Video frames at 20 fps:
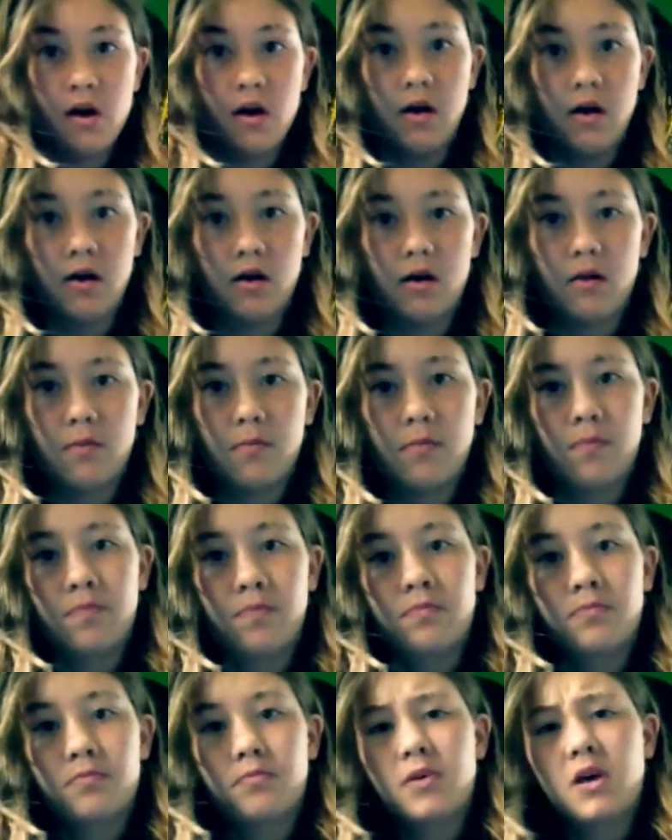
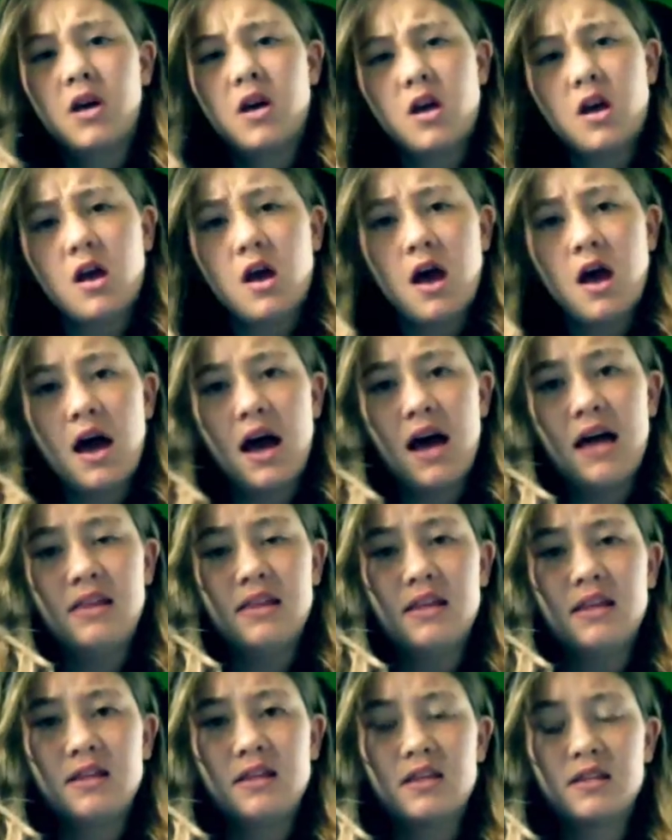But I
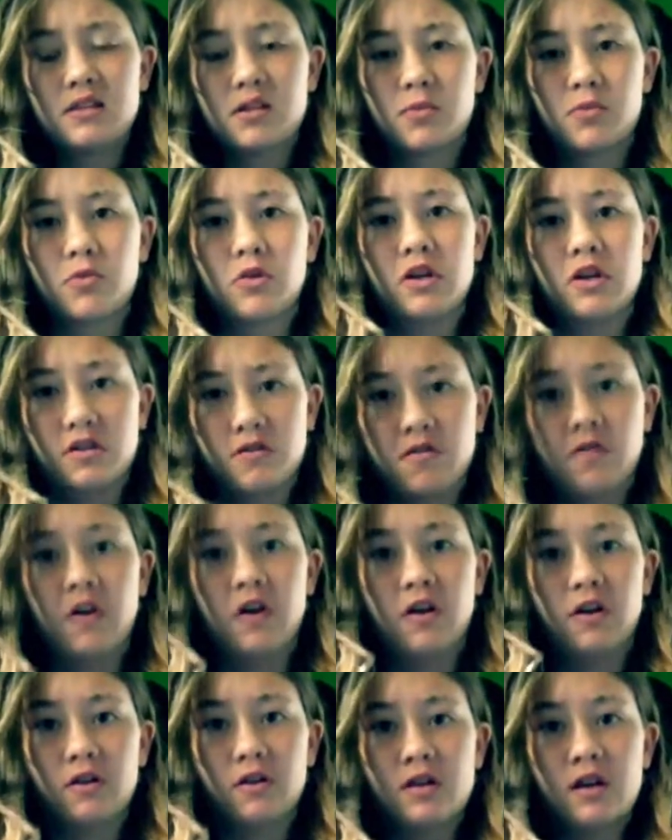think these are pretty
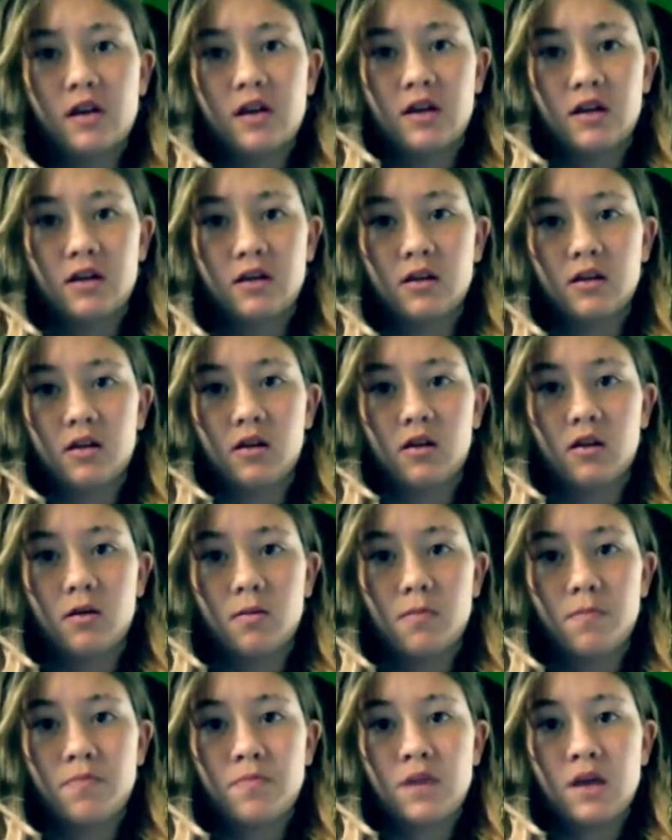fun, and
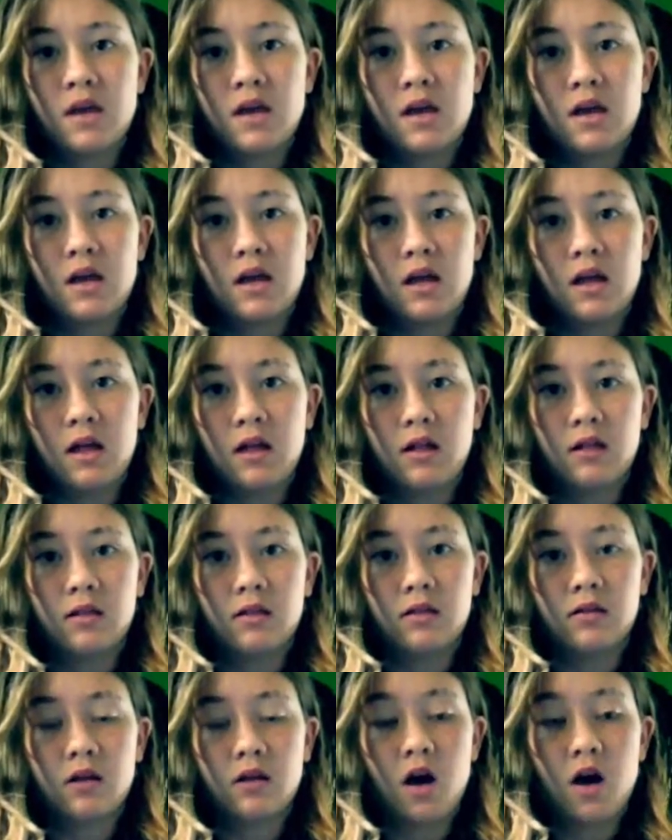
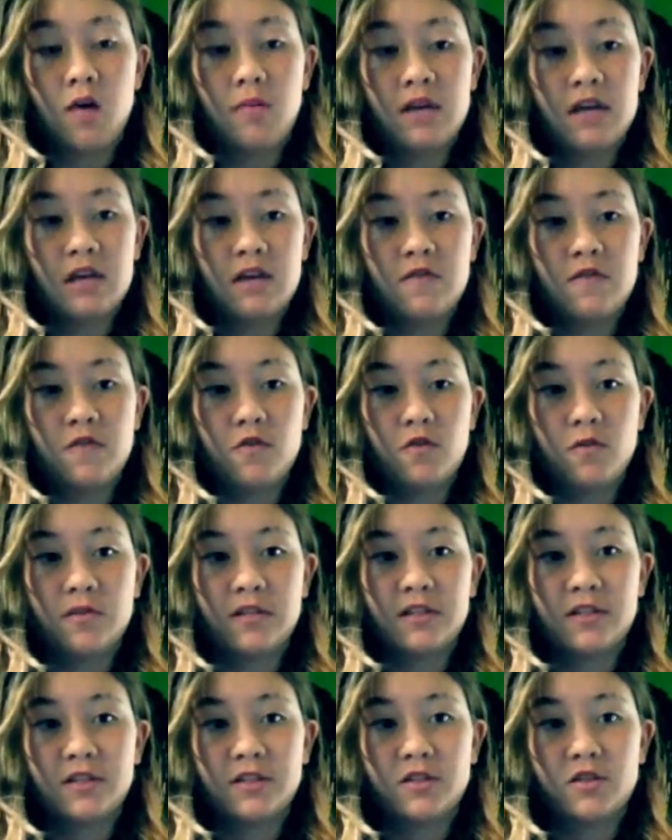comment if you want
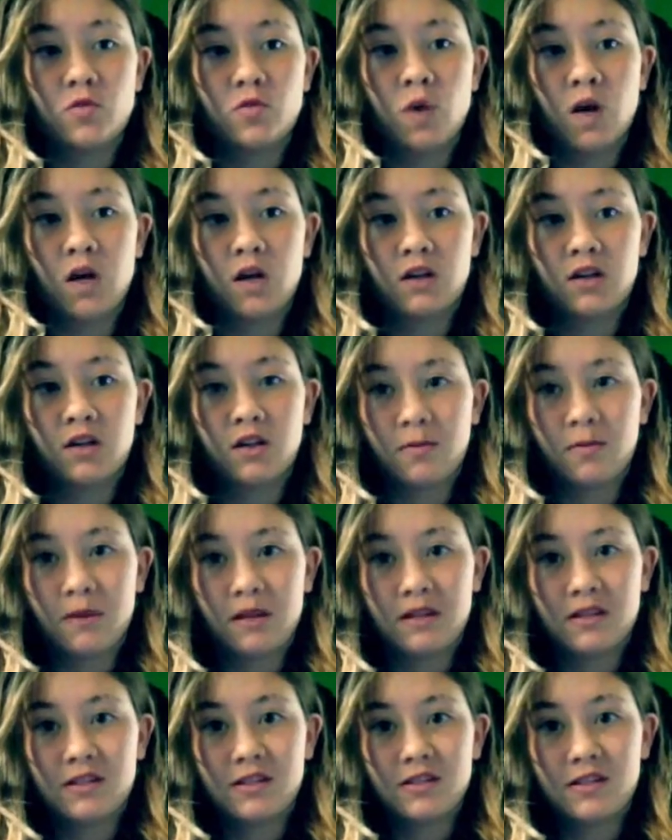me to do watercolor
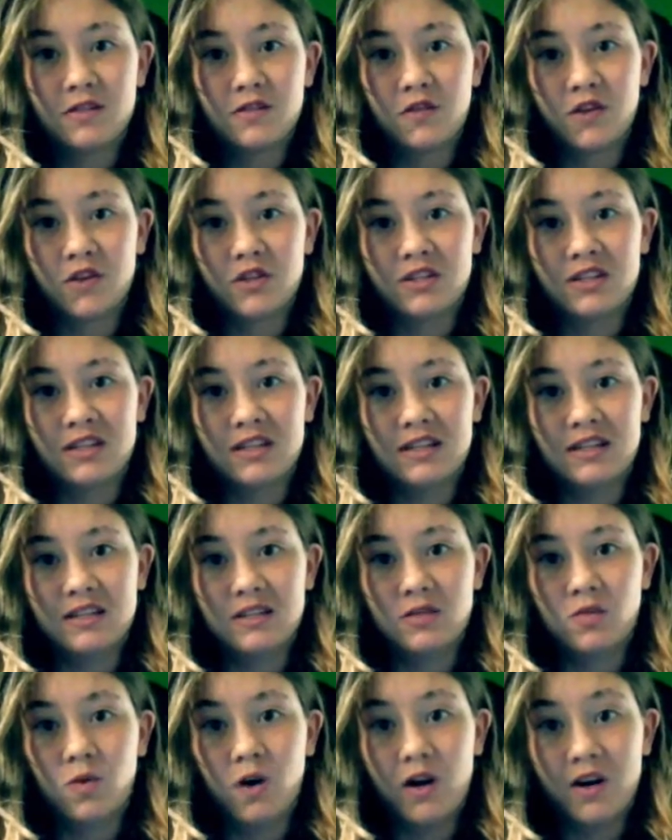pencils
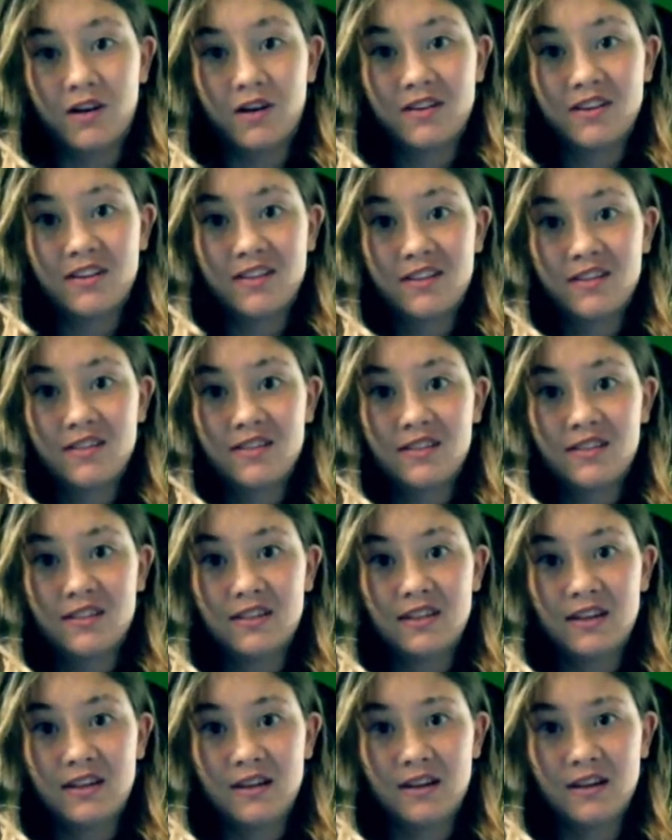versus watercolors
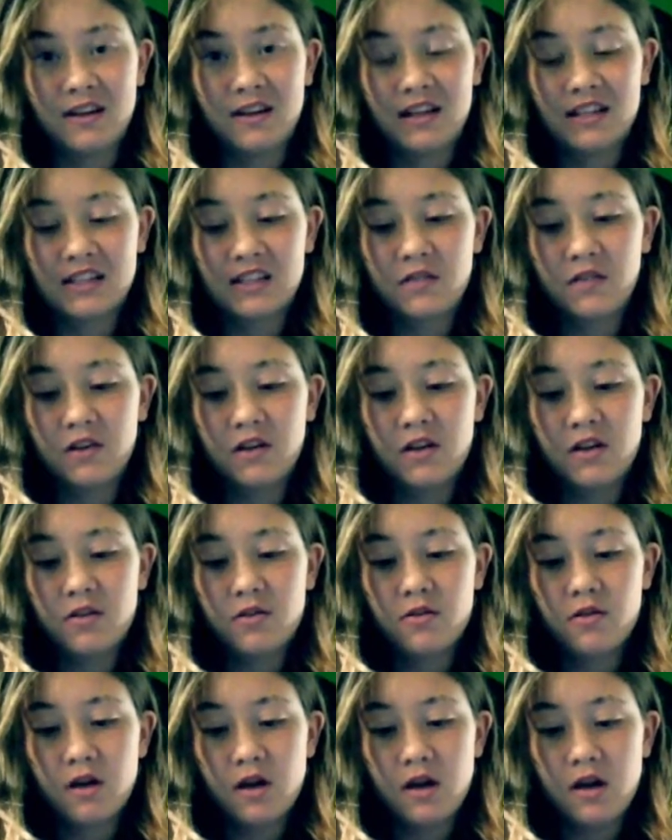in the next
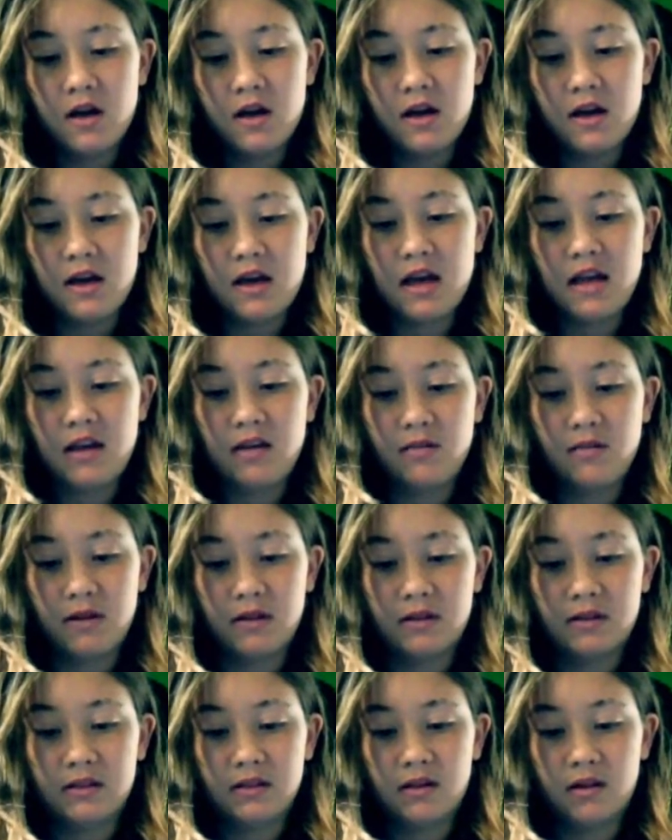video.
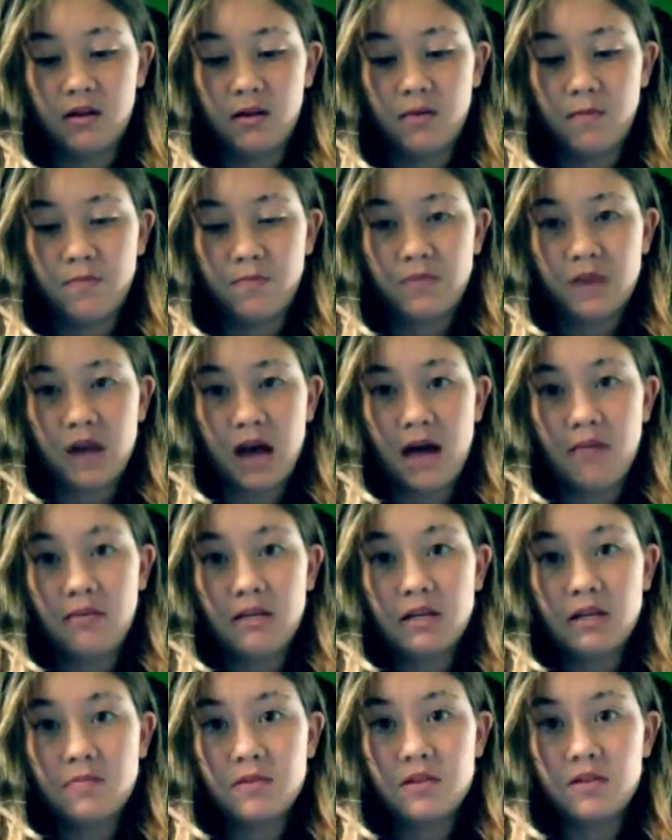Anyways, I'm
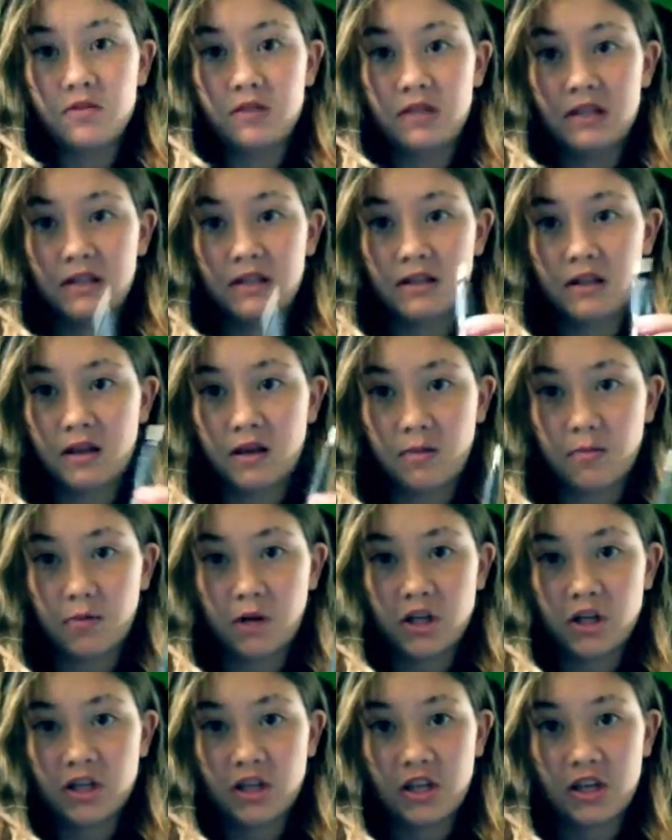going to be using the
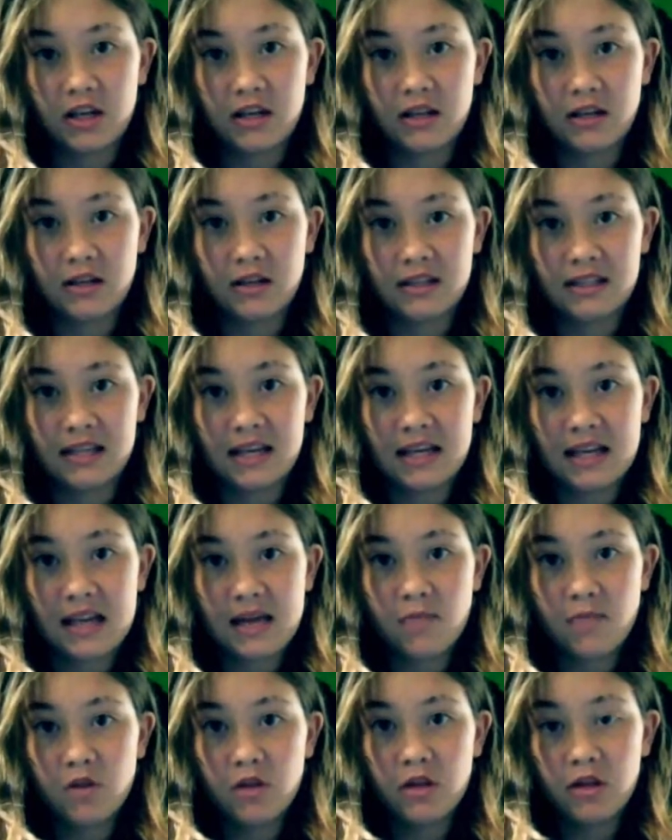brush that the set
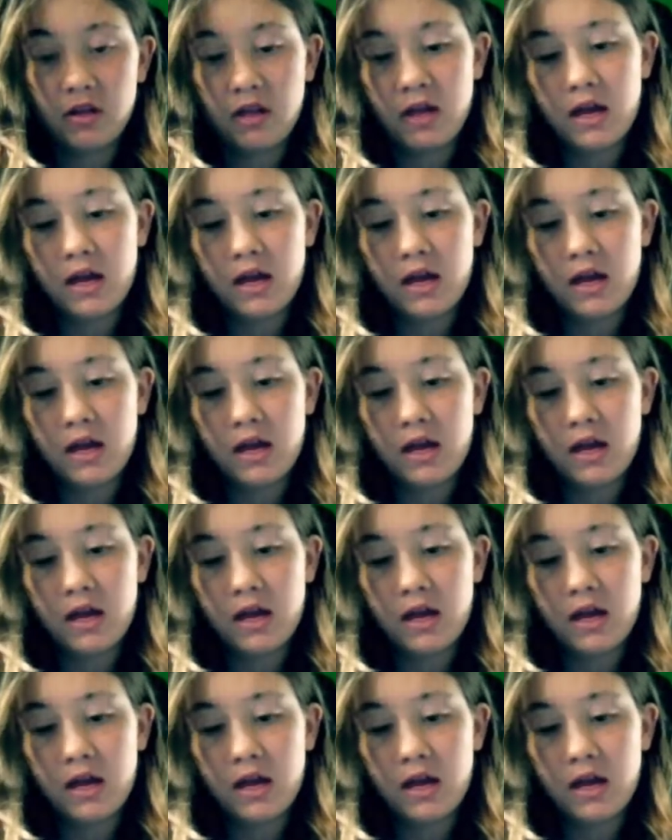came with.